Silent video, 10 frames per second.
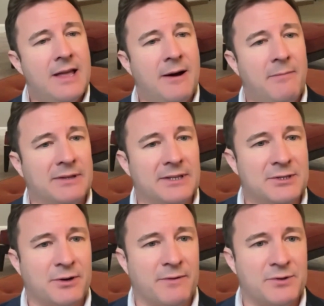monthly
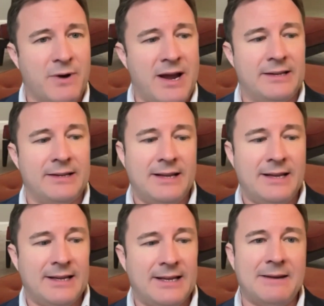service rate
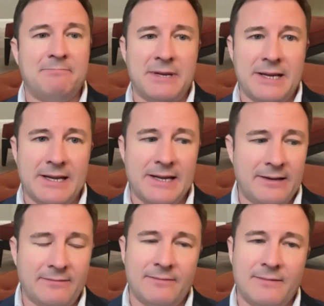can
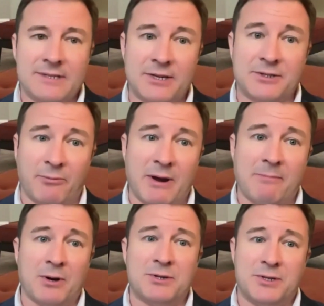be essentially
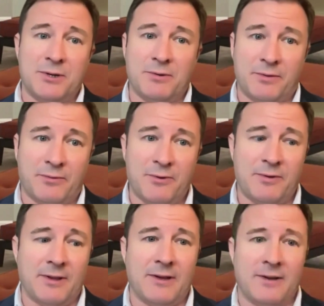reimbursed to you through
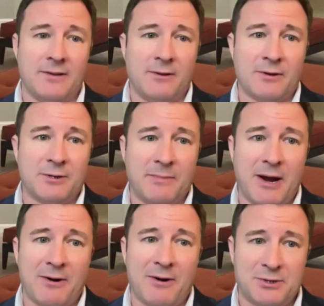the long-term
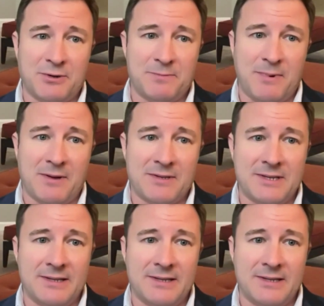care insurance policy.